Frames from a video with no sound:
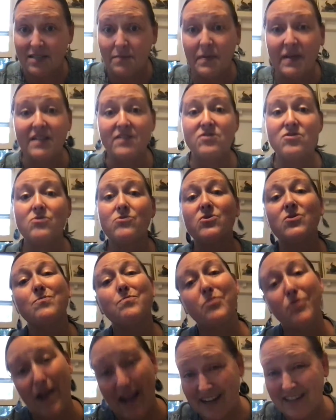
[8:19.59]
because those are
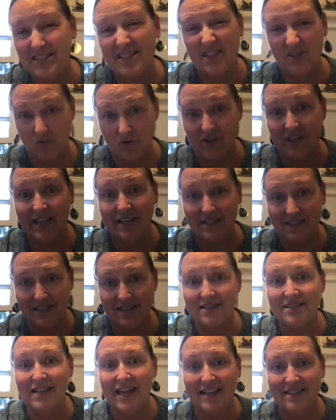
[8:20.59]
practice-oriented
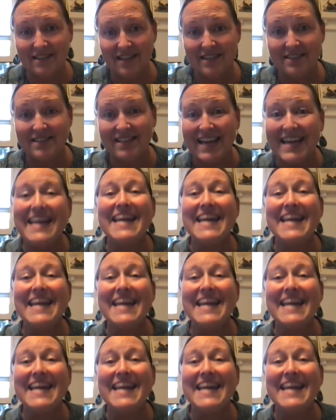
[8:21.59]
classes.